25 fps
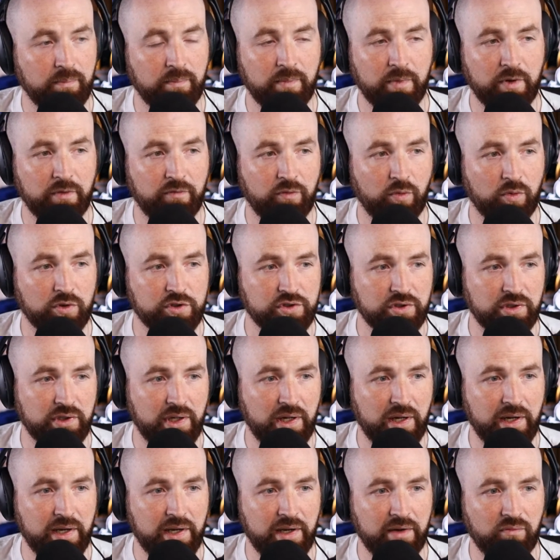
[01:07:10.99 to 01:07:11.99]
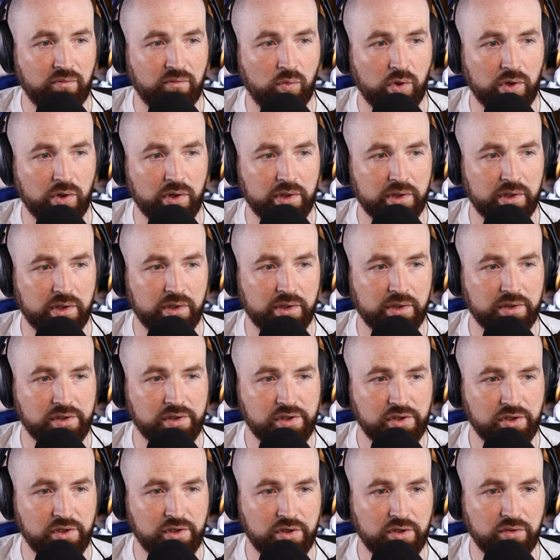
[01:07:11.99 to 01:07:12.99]
Unfortunately, I have work
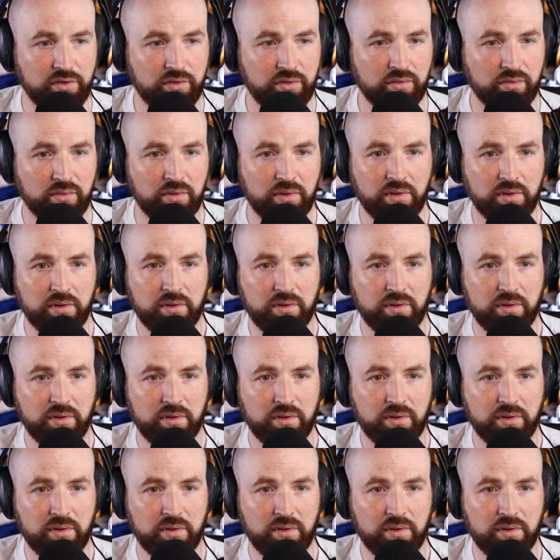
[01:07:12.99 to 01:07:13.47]
to do.